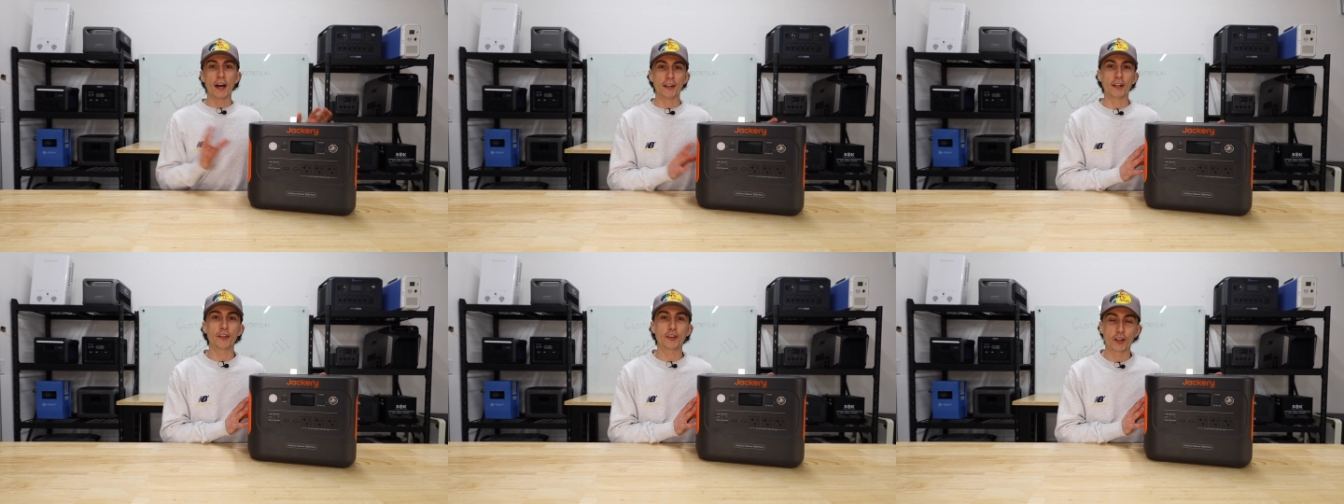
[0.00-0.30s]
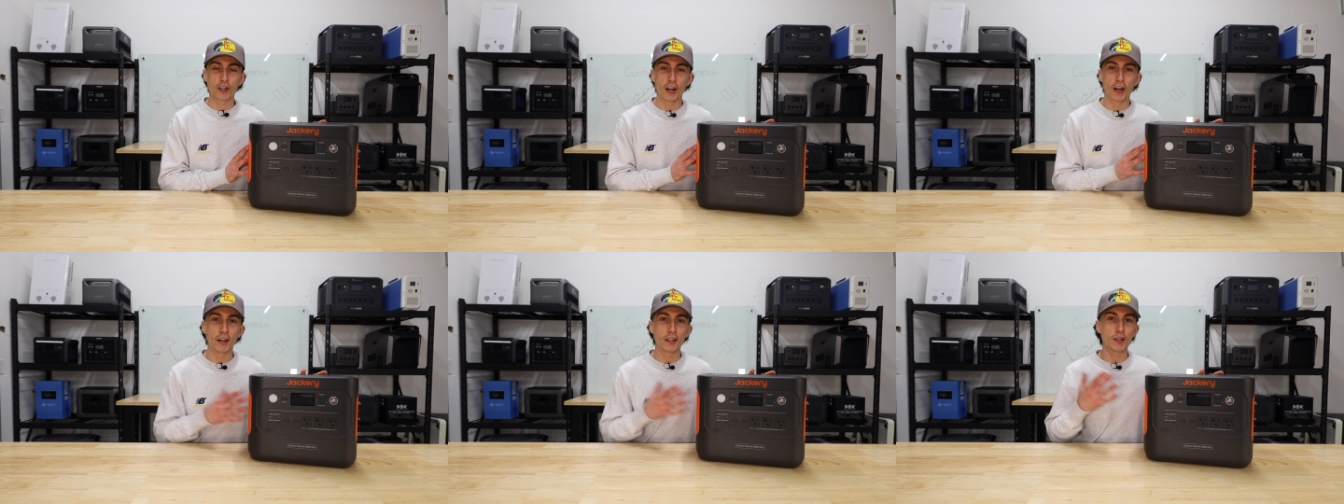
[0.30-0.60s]
Another
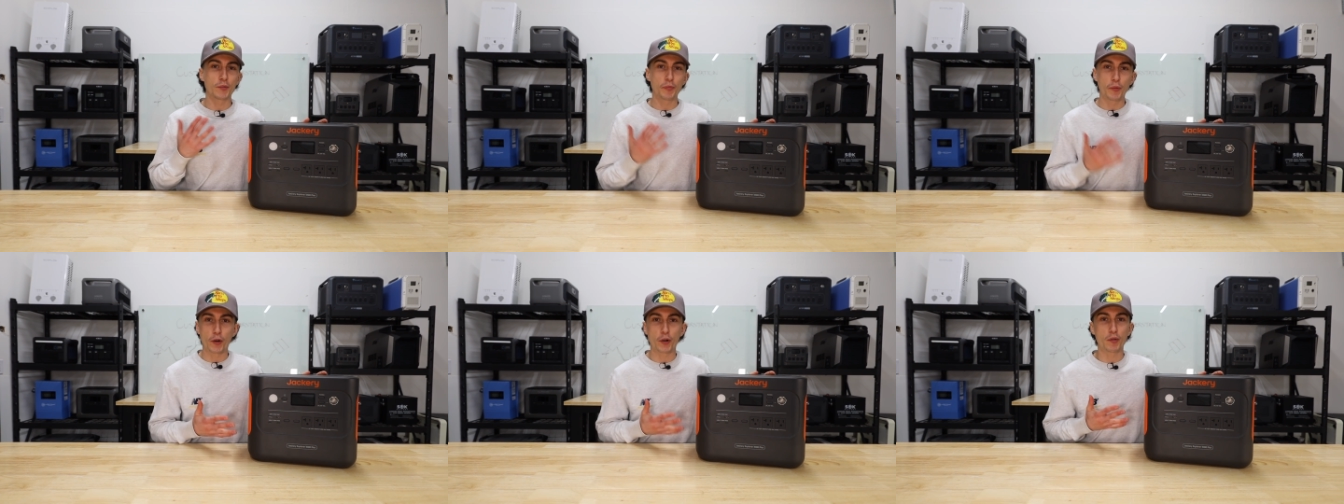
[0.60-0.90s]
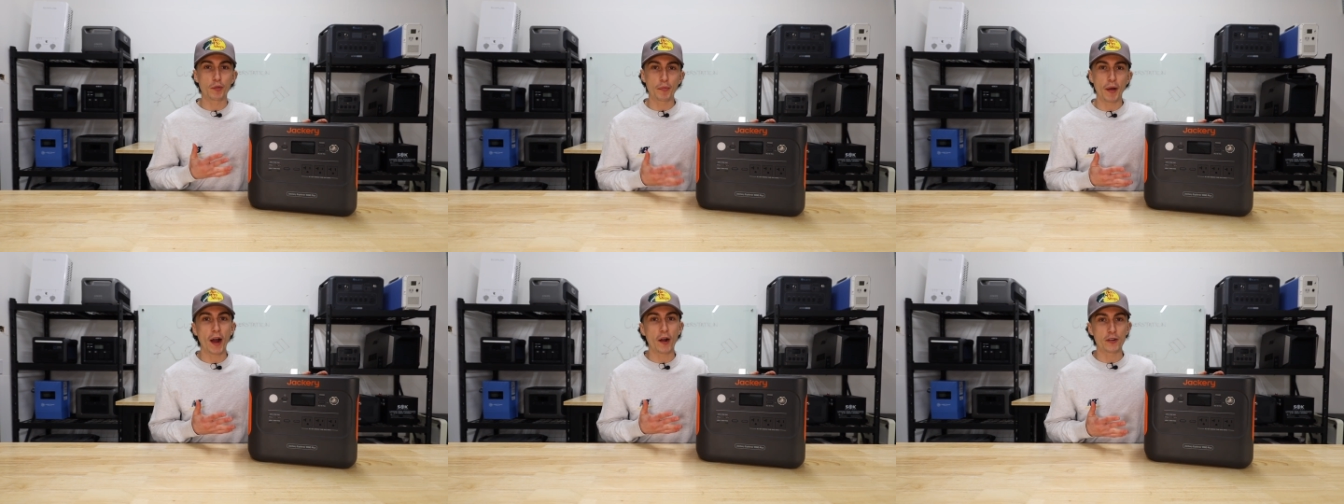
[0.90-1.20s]
con to
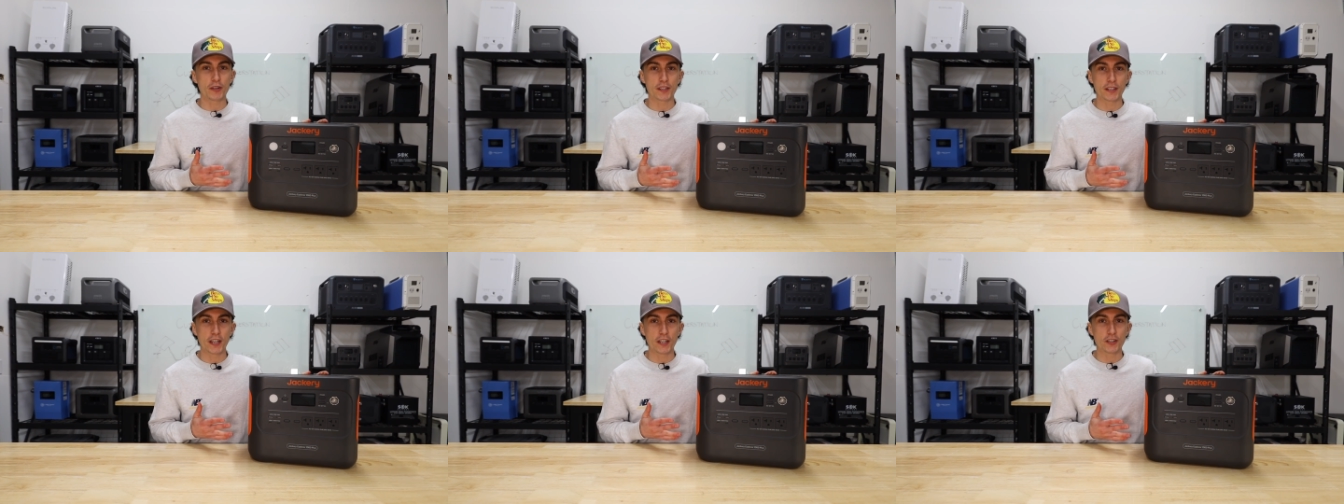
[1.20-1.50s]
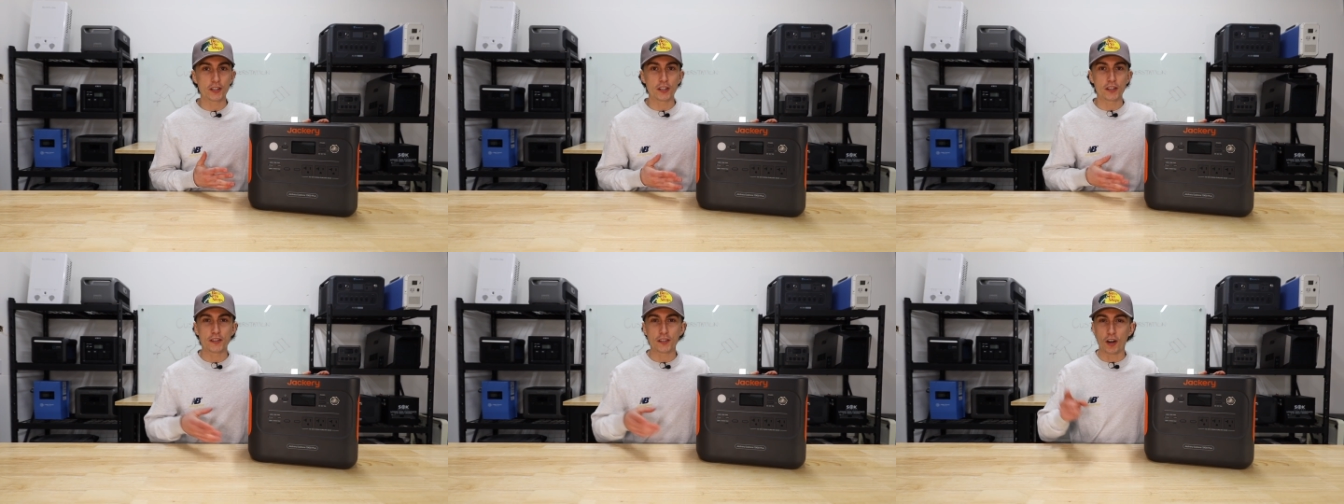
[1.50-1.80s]
portable power
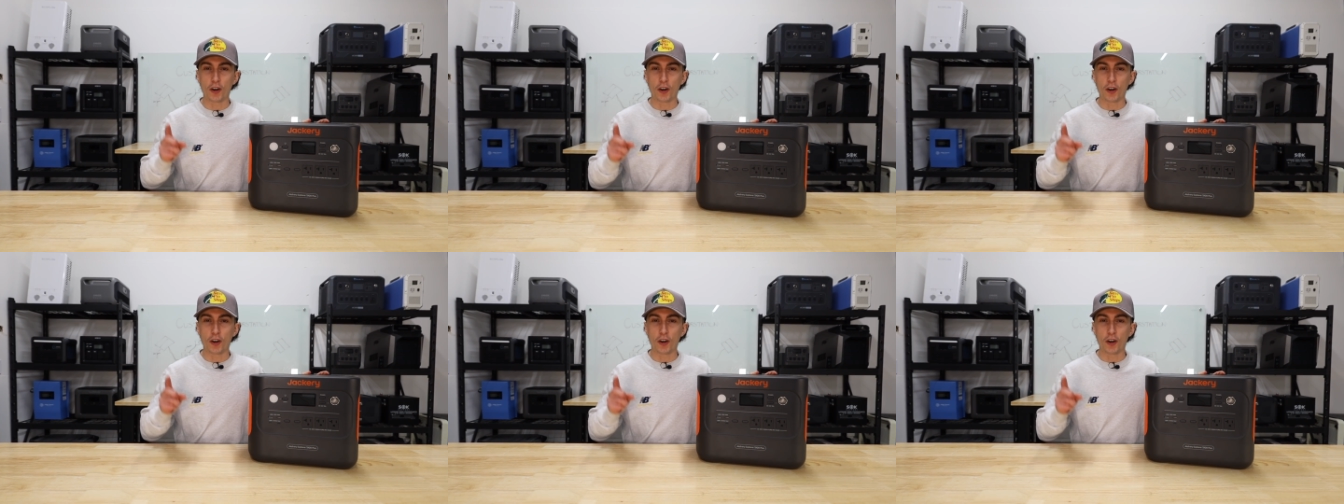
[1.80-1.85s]
stations,